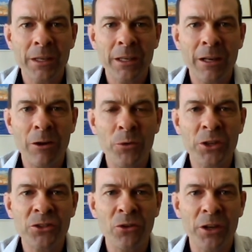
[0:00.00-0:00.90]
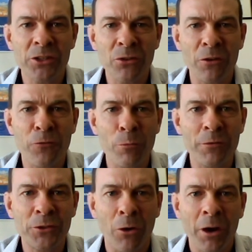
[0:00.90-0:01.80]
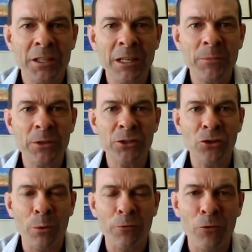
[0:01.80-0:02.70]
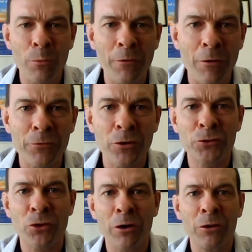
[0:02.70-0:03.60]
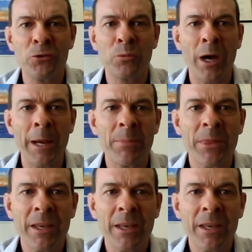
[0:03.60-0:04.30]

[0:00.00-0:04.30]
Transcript: You know, it's not a form of dieting. It's not a form of trying to lose weight.